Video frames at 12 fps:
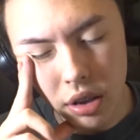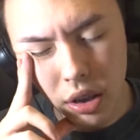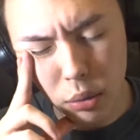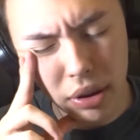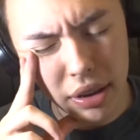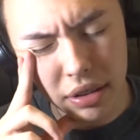How
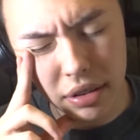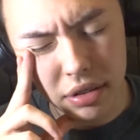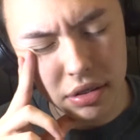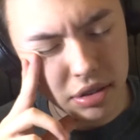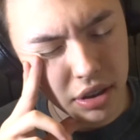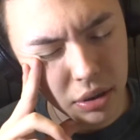do I end
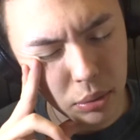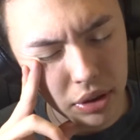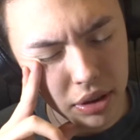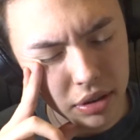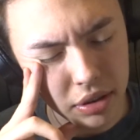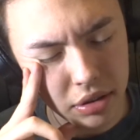this? How do
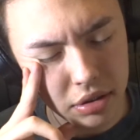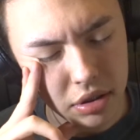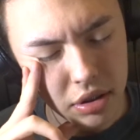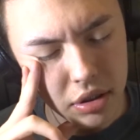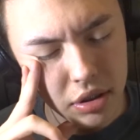I end this?